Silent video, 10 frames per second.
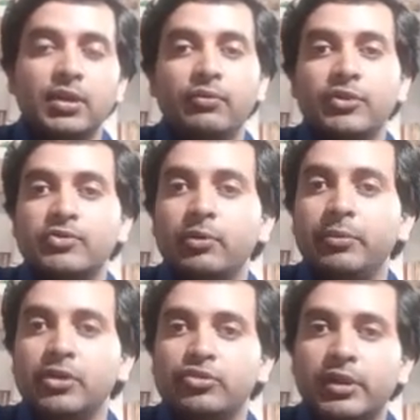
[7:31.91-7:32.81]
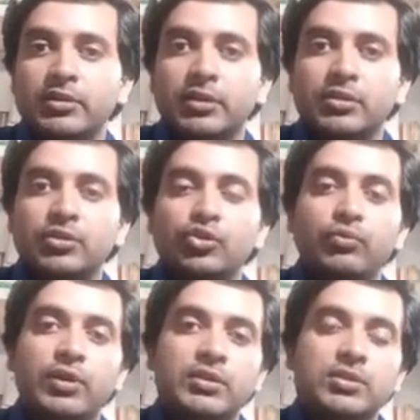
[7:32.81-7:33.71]
which will be attracted
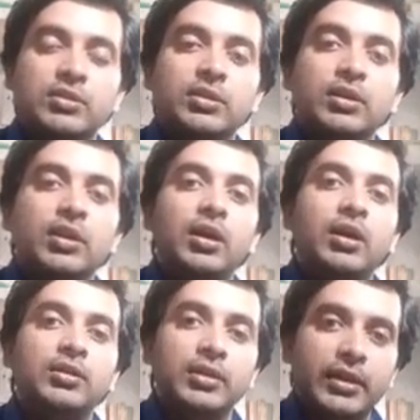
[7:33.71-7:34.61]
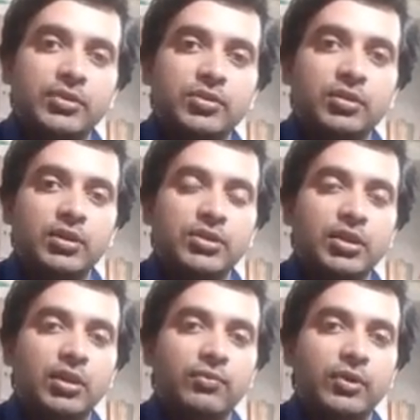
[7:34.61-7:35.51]
towards the nectar
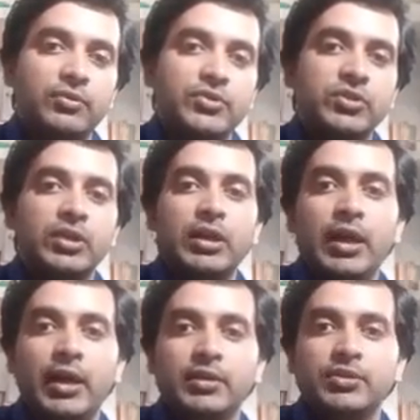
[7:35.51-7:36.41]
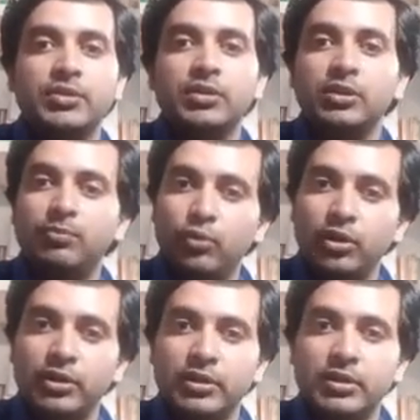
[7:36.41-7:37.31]
containing flowers and the
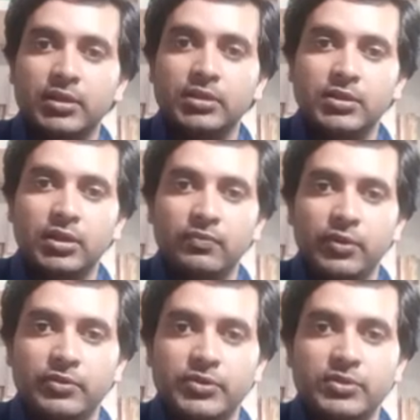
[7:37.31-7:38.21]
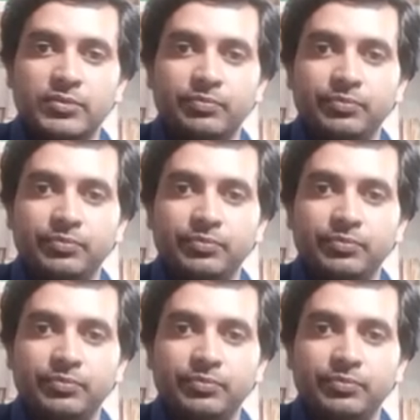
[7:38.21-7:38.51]
pollen grain containing flowers.